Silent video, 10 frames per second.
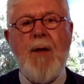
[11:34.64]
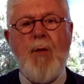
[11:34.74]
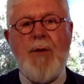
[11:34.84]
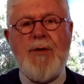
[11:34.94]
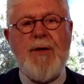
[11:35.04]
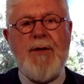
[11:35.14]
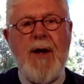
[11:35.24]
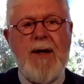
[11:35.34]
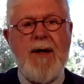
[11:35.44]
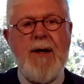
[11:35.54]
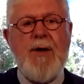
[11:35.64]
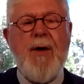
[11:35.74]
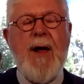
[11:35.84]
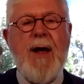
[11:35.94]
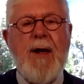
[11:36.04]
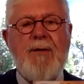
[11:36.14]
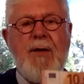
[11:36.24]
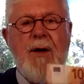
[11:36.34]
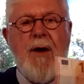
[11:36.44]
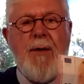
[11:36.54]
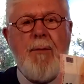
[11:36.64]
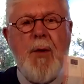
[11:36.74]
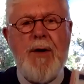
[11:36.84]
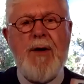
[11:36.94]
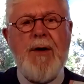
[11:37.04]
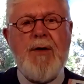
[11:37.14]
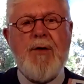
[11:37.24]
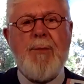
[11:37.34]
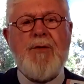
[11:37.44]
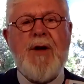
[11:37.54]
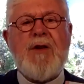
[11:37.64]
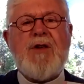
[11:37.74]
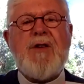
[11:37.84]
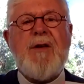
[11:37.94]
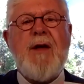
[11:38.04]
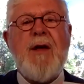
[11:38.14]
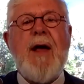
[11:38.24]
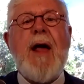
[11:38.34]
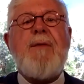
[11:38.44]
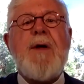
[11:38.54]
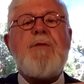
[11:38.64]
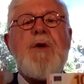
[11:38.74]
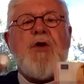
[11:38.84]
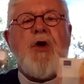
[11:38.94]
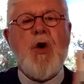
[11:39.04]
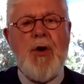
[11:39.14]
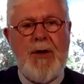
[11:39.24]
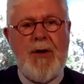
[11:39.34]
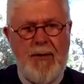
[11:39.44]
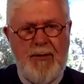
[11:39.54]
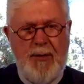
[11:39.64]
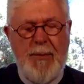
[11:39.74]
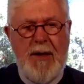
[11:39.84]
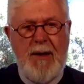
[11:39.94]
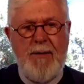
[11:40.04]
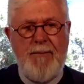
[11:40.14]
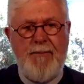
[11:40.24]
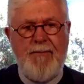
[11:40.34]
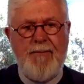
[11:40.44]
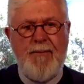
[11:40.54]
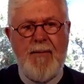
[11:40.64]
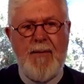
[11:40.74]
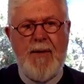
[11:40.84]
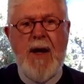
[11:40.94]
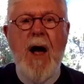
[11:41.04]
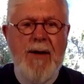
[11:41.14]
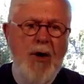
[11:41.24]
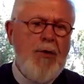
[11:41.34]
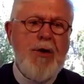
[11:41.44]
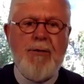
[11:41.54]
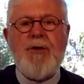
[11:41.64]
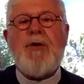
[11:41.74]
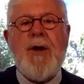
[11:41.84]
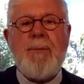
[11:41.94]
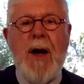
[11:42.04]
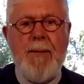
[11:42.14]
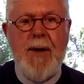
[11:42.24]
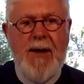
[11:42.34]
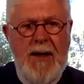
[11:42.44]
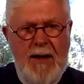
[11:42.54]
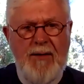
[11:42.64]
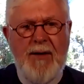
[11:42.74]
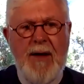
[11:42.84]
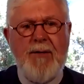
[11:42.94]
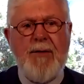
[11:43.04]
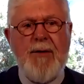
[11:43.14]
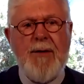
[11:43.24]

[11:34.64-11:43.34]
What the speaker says: I want you to take it in your hands, put it in your possession, and then return it to me. Now, I know you're returning my money, he says,